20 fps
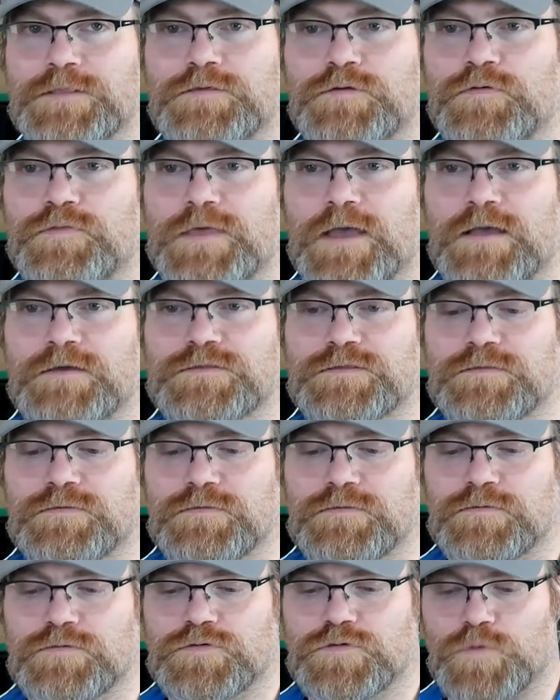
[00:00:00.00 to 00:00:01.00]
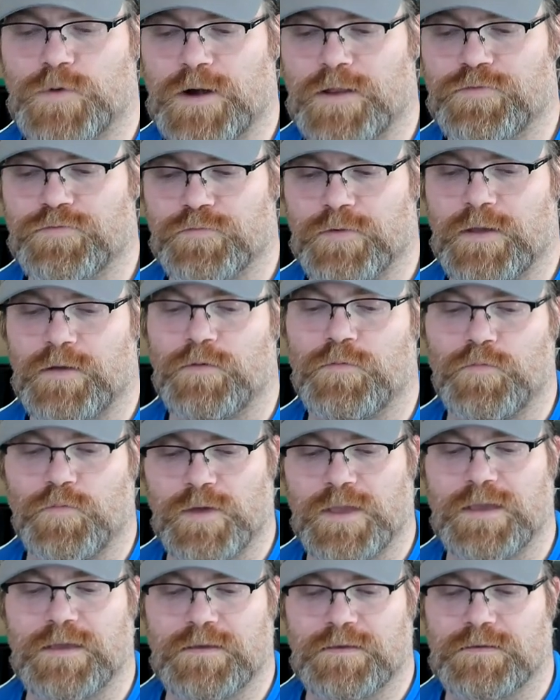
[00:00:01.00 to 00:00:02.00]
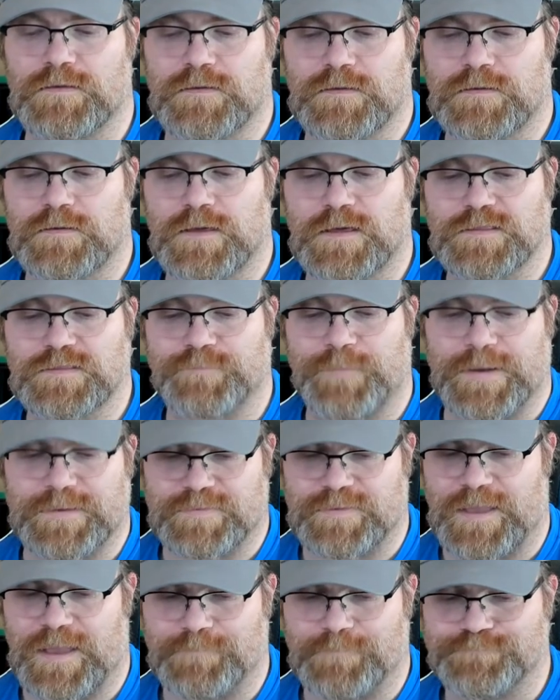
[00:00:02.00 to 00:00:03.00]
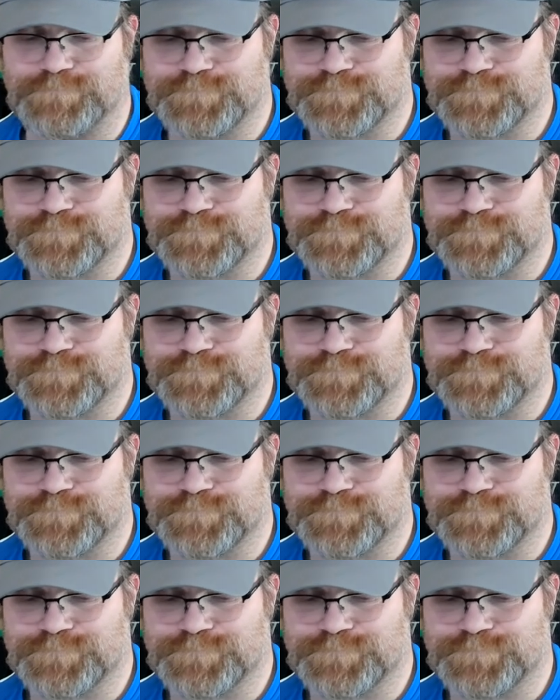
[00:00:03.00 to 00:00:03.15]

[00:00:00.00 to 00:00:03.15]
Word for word: 2023, we expect that.